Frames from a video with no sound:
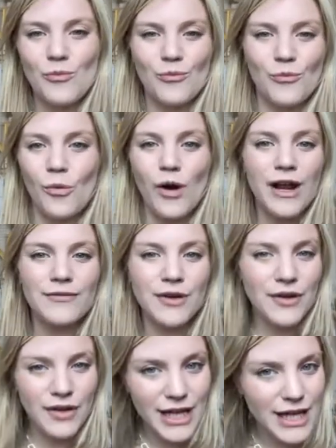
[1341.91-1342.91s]
whatever
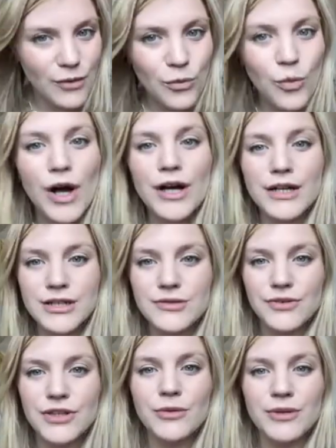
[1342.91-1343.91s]
works
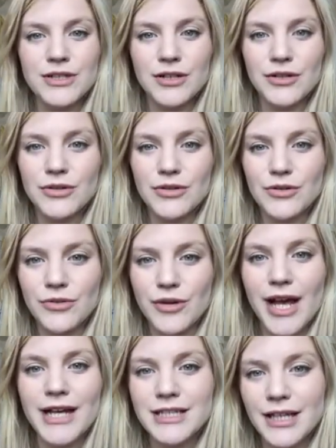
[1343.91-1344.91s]
for you as a
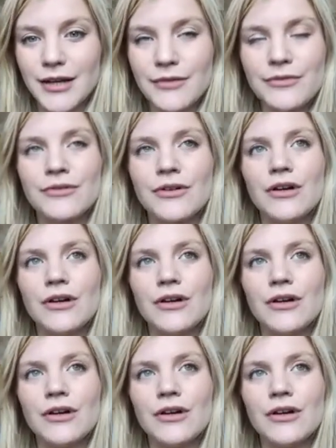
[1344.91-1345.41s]
creative.